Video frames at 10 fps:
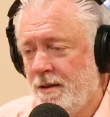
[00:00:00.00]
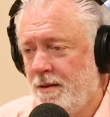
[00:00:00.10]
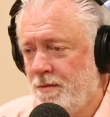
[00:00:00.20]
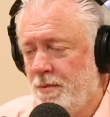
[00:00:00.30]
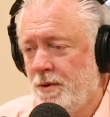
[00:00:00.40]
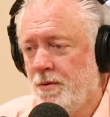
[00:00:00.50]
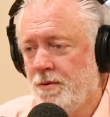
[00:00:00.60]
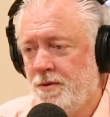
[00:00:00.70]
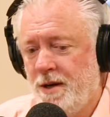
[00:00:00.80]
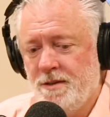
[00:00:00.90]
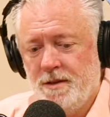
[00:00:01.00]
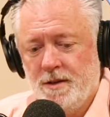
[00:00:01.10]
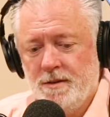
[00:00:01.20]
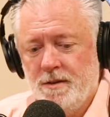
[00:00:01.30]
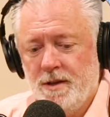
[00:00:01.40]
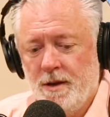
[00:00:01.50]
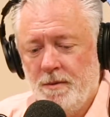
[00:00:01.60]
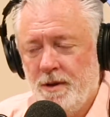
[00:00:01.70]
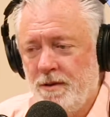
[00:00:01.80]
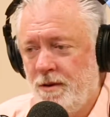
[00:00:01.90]
They have some pretty cool trains that you can do that
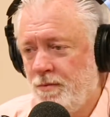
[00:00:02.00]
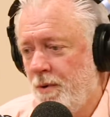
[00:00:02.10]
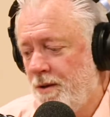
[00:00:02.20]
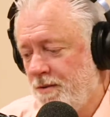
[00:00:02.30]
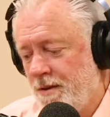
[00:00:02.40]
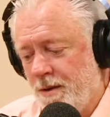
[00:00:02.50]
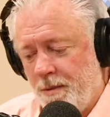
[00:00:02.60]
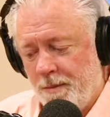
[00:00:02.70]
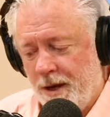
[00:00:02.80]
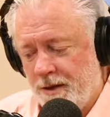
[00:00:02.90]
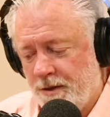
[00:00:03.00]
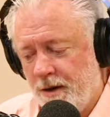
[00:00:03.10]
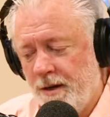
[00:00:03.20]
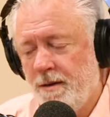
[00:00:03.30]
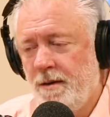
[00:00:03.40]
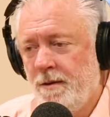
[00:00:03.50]
with, and there's one that's a diplomatic train.